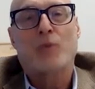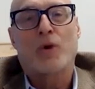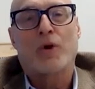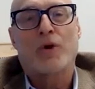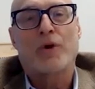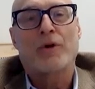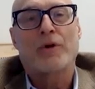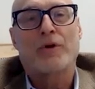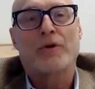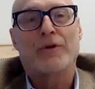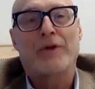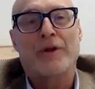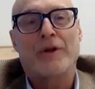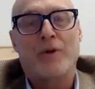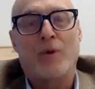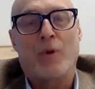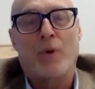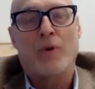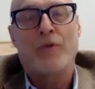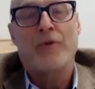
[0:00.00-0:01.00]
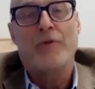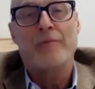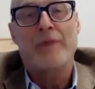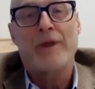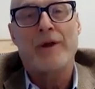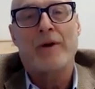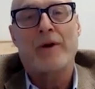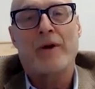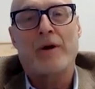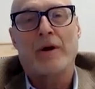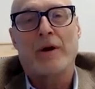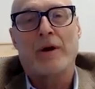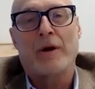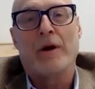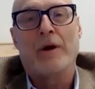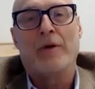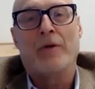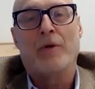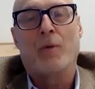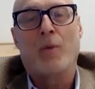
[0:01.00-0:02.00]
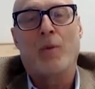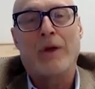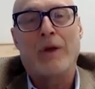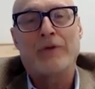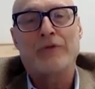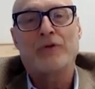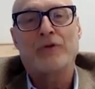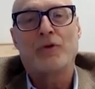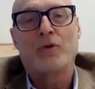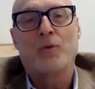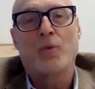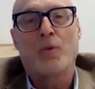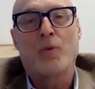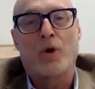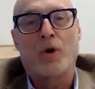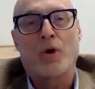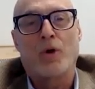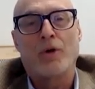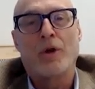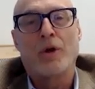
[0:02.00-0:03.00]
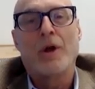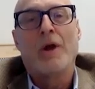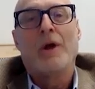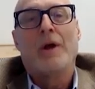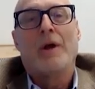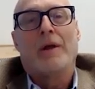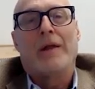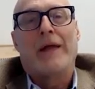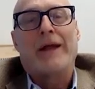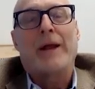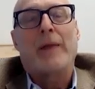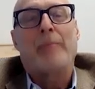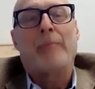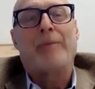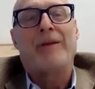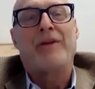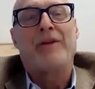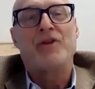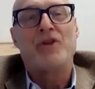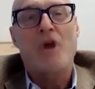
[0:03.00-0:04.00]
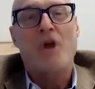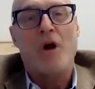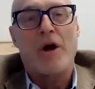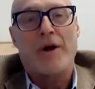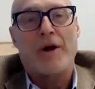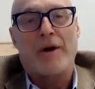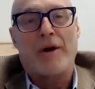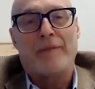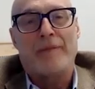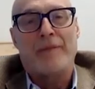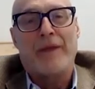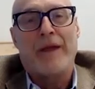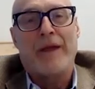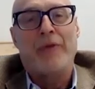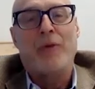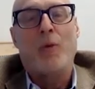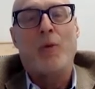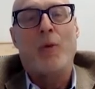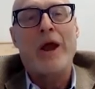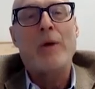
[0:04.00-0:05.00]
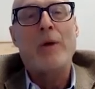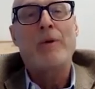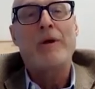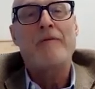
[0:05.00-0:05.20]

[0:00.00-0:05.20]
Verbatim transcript: workers in North America and the Western world like a piñata. And the way